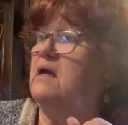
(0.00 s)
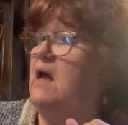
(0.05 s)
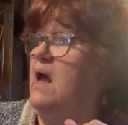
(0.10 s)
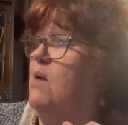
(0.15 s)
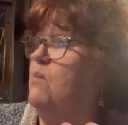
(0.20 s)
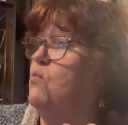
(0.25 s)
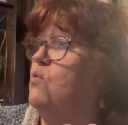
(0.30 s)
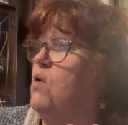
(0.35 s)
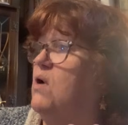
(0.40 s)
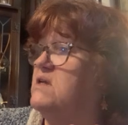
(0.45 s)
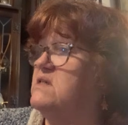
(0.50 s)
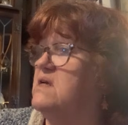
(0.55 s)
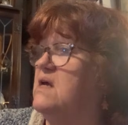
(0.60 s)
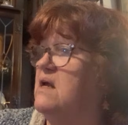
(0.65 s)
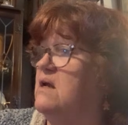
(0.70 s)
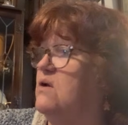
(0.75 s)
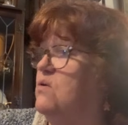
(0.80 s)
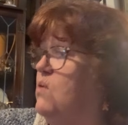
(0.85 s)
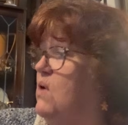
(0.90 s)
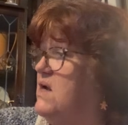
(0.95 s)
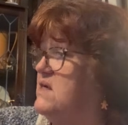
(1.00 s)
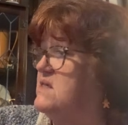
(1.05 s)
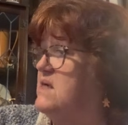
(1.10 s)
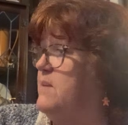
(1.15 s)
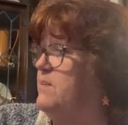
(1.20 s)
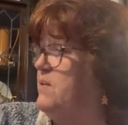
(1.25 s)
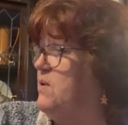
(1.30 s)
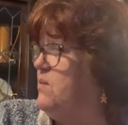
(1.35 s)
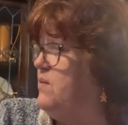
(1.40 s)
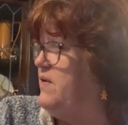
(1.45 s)
I'm quite
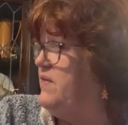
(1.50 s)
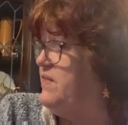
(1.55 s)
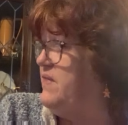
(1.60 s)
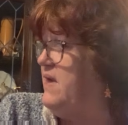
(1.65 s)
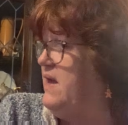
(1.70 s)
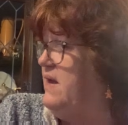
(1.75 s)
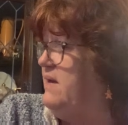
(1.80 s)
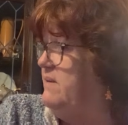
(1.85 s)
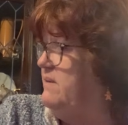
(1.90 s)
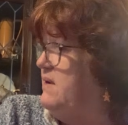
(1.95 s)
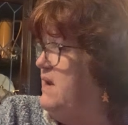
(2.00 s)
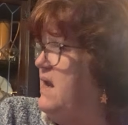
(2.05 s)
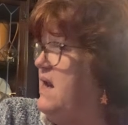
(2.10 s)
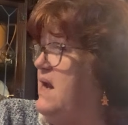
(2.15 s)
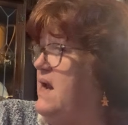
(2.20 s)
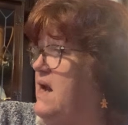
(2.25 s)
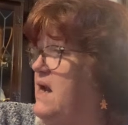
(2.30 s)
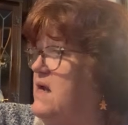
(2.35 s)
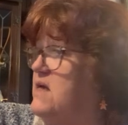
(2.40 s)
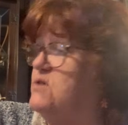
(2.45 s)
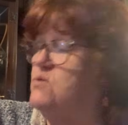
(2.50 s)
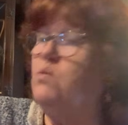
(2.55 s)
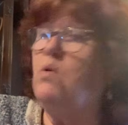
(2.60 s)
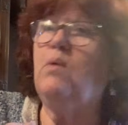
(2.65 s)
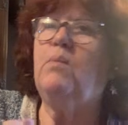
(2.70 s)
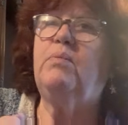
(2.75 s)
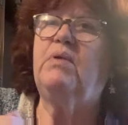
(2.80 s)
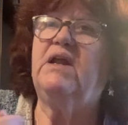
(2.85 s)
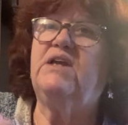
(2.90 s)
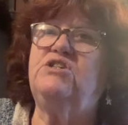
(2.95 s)
happy with that. It's
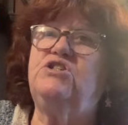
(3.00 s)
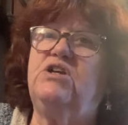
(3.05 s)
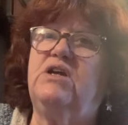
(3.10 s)
what pleasure